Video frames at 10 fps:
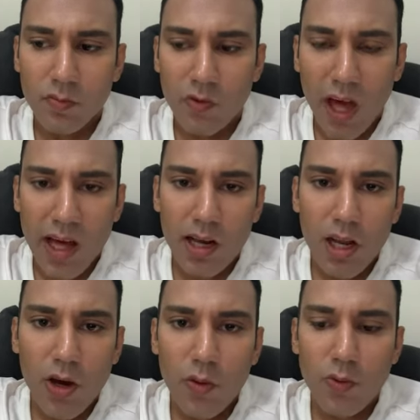that
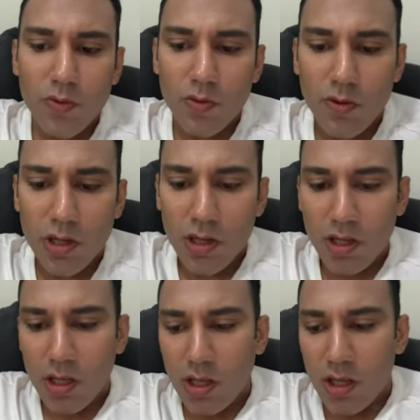alone
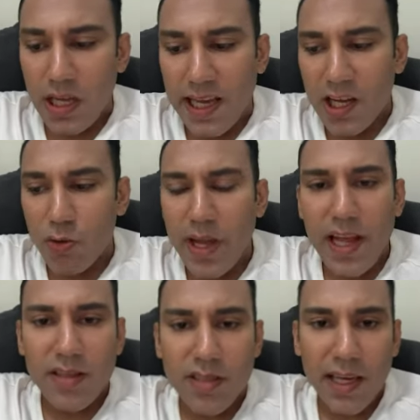it
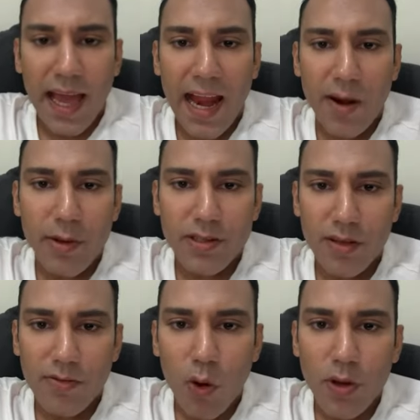creates a character
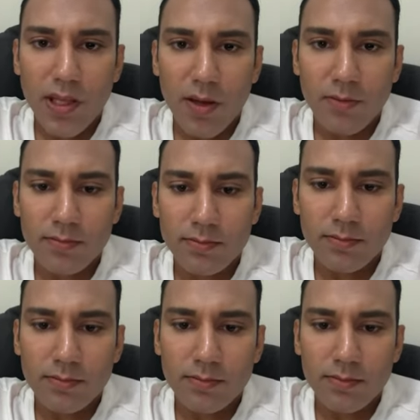for you
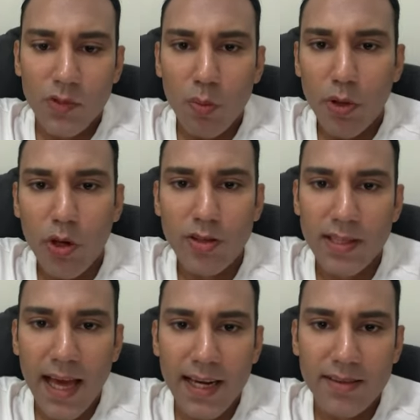your
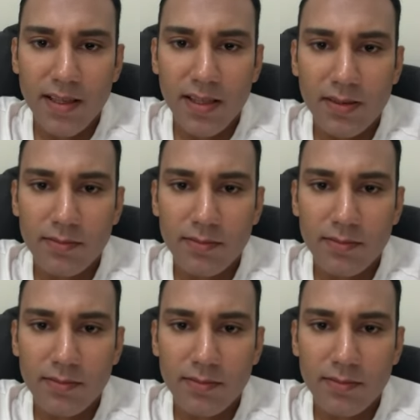personality